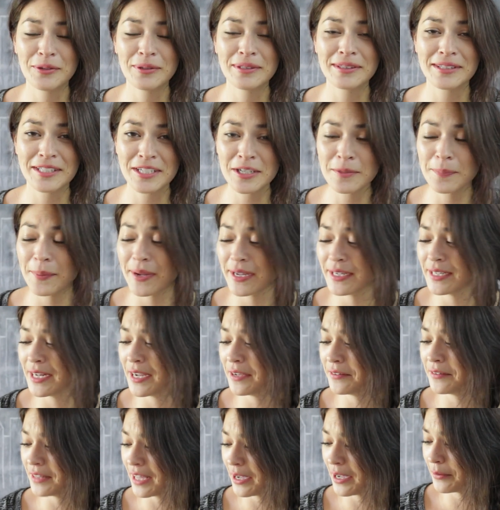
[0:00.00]
You would think by
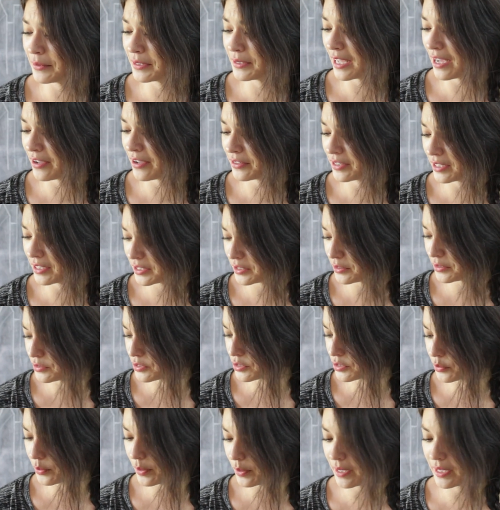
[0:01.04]
now that I would get
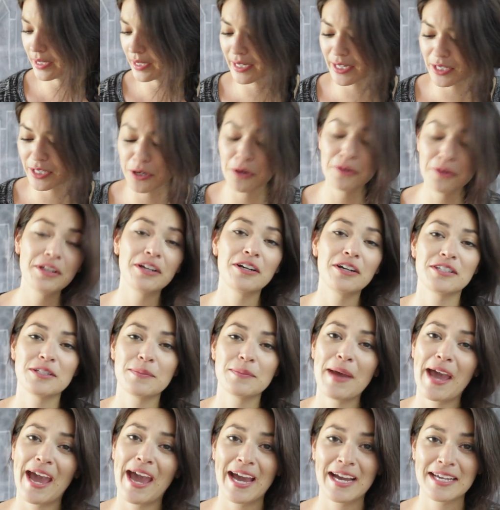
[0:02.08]
used to it. And I know there are
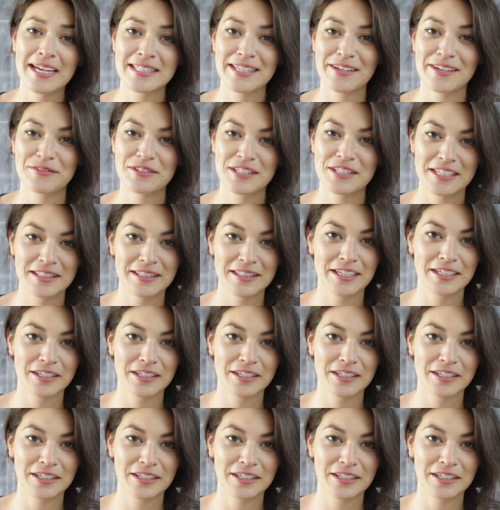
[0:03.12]
some hacks I've seen